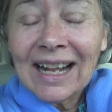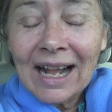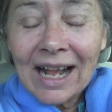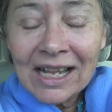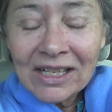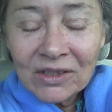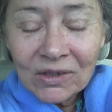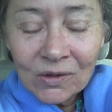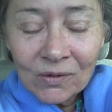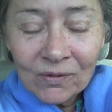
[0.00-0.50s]

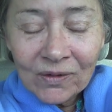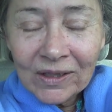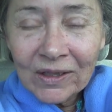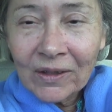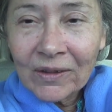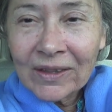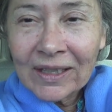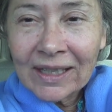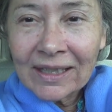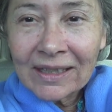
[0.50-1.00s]
i do
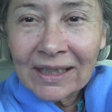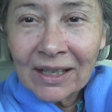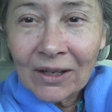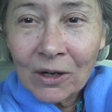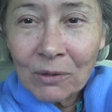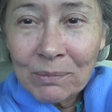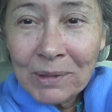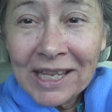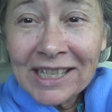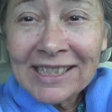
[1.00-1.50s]
feel that
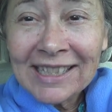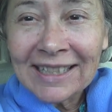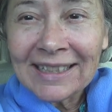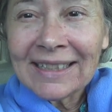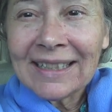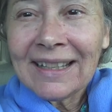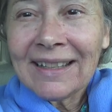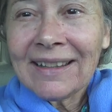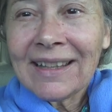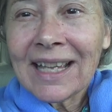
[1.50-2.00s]
their
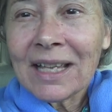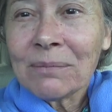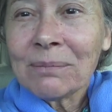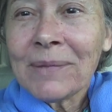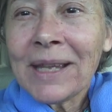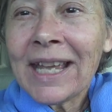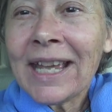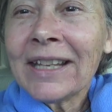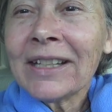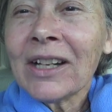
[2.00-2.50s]
opinion that
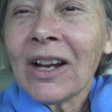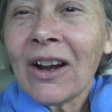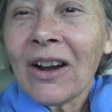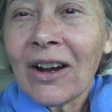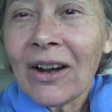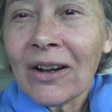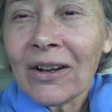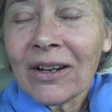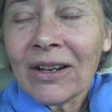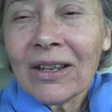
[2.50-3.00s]
men
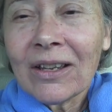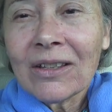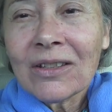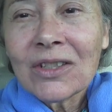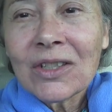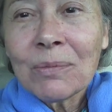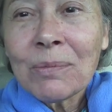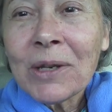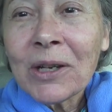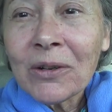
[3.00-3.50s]
are
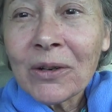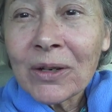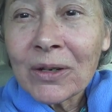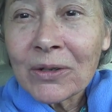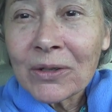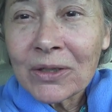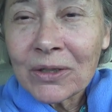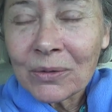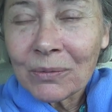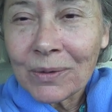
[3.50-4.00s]

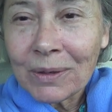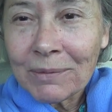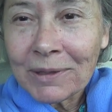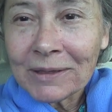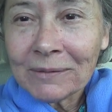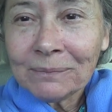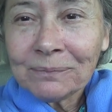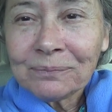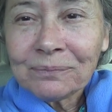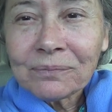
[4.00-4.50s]
superior to
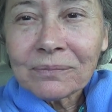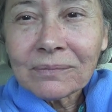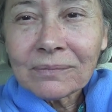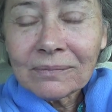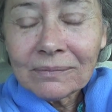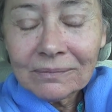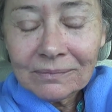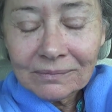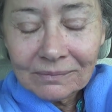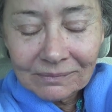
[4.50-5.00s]
women
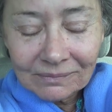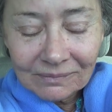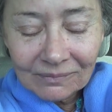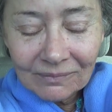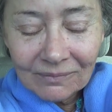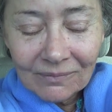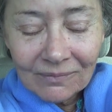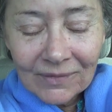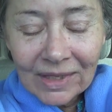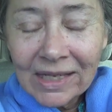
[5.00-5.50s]

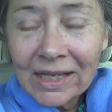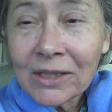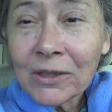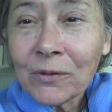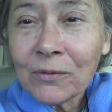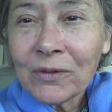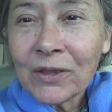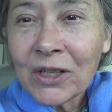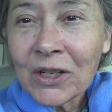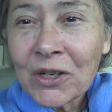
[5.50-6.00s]

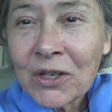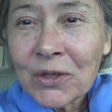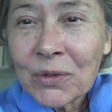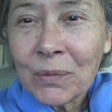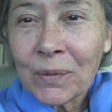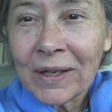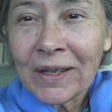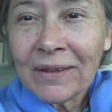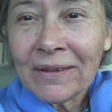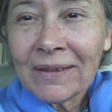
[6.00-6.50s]
interferes
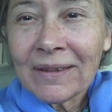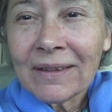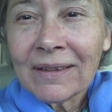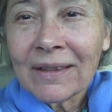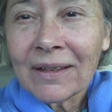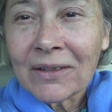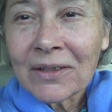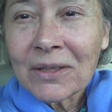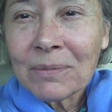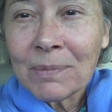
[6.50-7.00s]
with
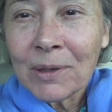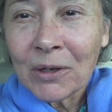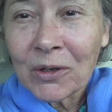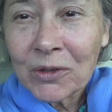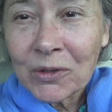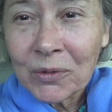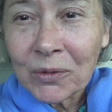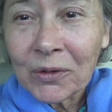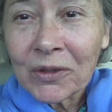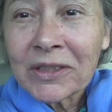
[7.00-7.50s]
their
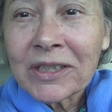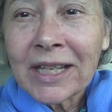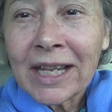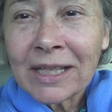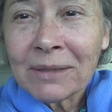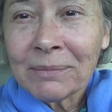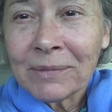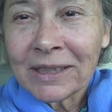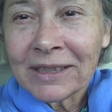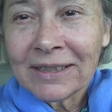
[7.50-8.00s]
spiritual
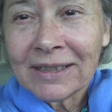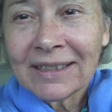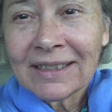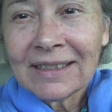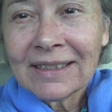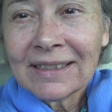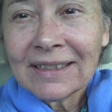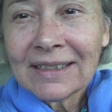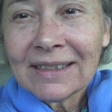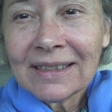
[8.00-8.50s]
attainment
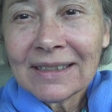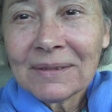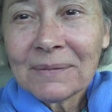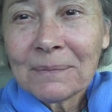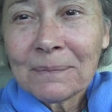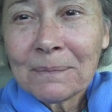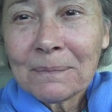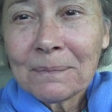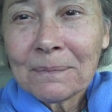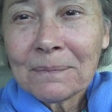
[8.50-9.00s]

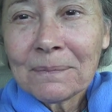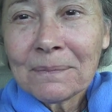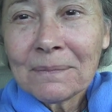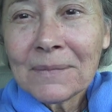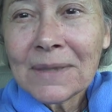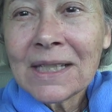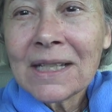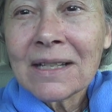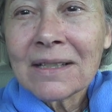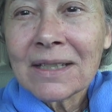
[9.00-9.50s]

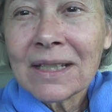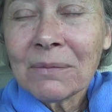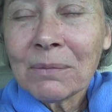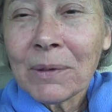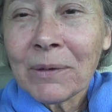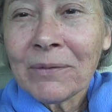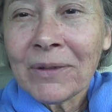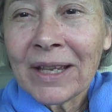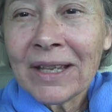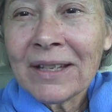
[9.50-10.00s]
because it
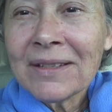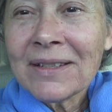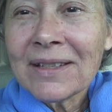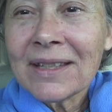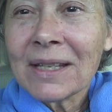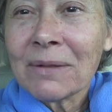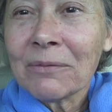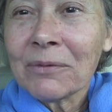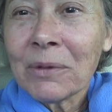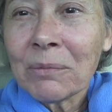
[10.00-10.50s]
prevents
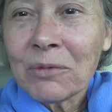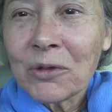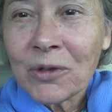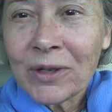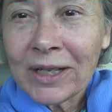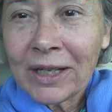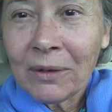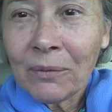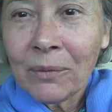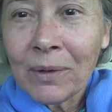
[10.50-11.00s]
them from
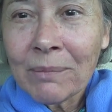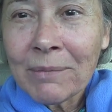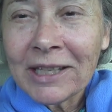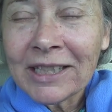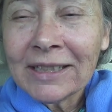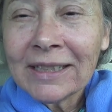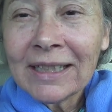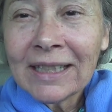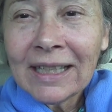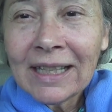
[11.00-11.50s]
treating
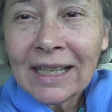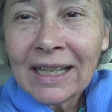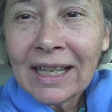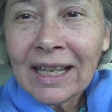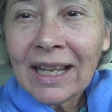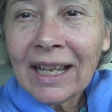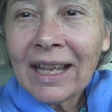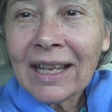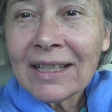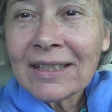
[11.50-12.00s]
women
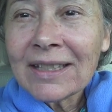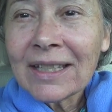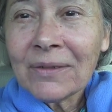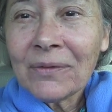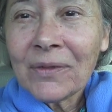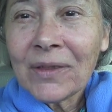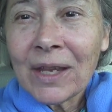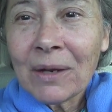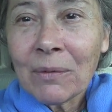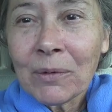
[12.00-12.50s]
as
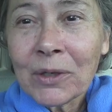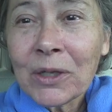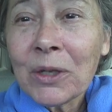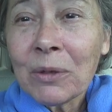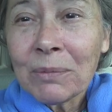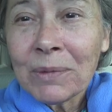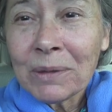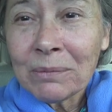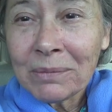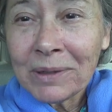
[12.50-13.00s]
if they were
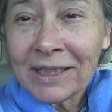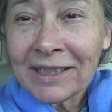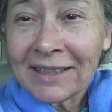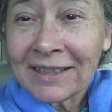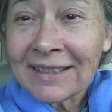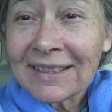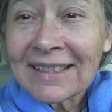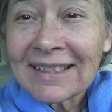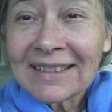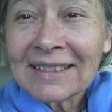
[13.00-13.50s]
human
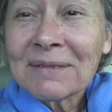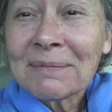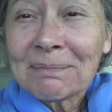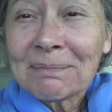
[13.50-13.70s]
beings.